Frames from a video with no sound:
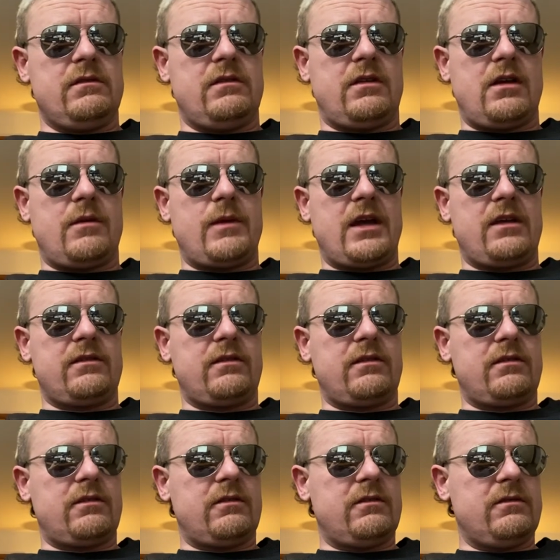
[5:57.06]

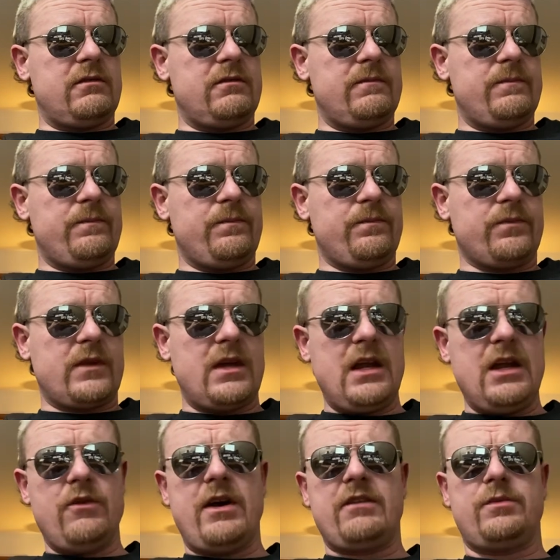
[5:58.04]
Dumbasses.
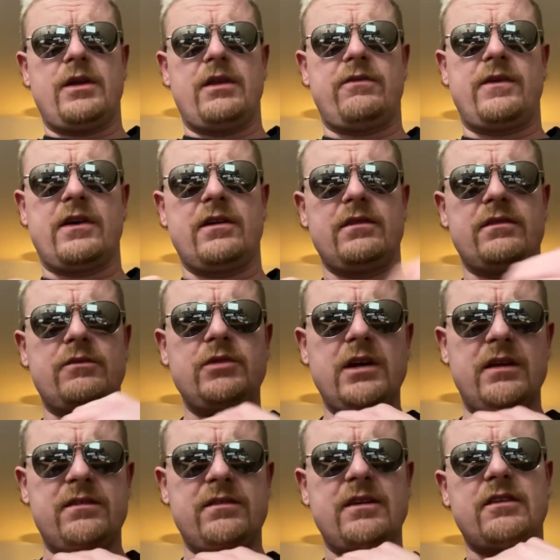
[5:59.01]
Anyways, motherfuckers, we
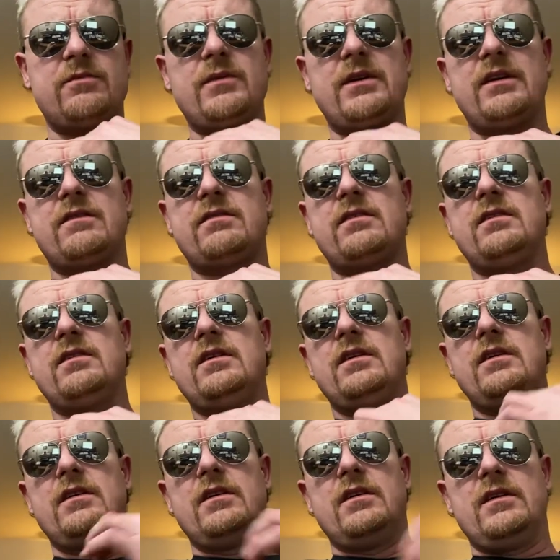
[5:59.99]
got 6 minutes.
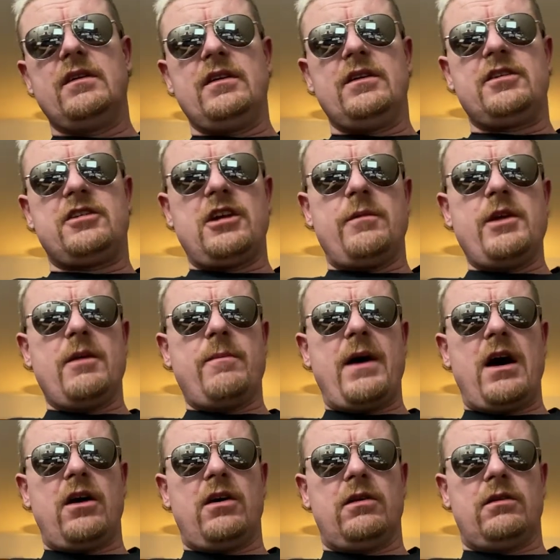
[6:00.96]
Show me your
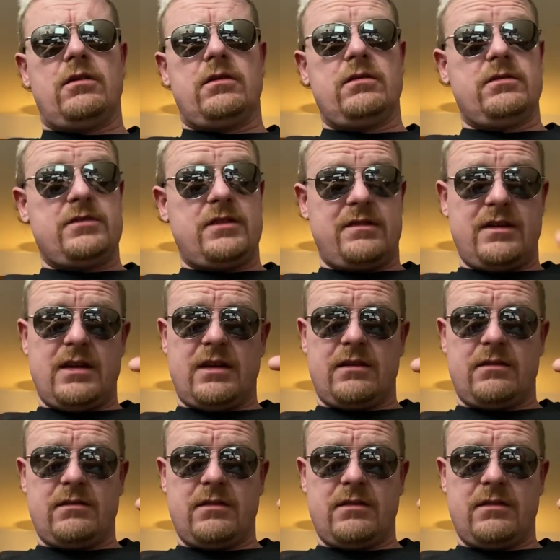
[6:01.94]
butthole! Just kidding.